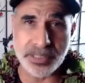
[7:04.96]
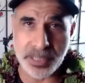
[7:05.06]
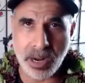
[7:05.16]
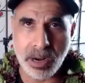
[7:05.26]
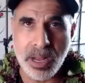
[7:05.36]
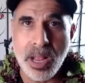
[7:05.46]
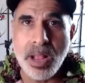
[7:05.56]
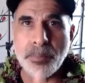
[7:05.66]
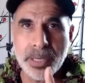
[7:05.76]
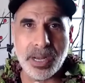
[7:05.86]
now,
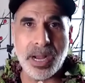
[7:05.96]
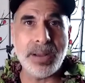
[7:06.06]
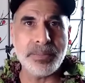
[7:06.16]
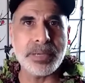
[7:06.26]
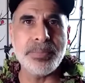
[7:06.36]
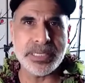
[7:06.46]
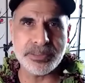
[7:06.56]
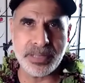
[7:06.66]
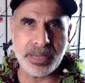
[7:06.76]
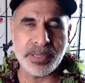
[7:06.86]
but I'm committed to
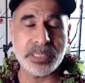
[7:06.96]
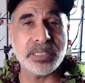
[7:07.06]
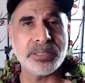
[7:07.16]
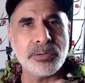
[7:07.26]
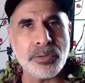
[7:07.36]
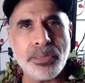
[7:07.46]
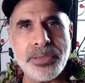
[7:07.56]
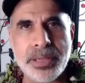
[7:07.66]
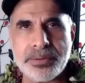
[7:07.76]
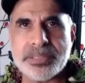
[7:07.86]
that because I know your
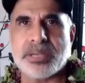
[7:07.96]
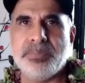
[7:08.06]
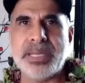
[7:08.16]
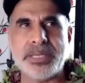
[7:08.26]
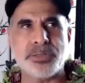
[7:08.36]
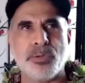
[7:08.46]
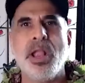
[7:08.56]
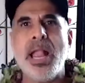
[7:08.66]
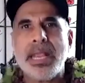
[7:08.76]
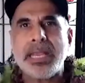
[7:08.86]
theater is committed to
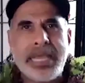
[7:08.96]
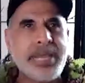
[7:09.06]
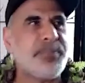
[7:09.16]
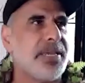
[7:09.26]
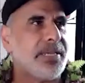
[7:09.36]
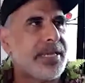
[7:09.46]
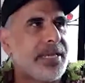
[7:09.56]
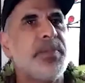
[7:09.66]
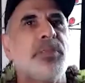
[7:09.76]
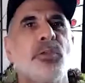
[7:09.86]

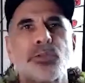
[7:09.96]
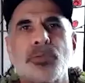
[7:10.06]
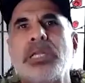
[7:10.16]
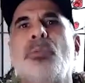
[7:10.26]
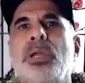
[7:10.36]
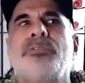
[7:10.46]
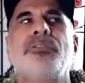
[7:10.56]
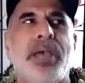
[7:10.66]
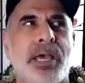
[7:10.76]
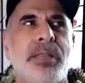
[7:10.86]
keeping those really wonderful
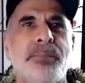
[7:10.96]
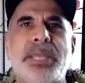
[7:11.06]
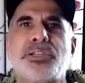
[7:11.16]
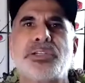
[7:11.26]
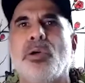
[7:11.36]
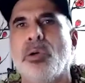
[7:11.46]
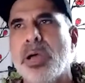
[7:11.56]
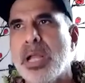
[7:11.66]
elemental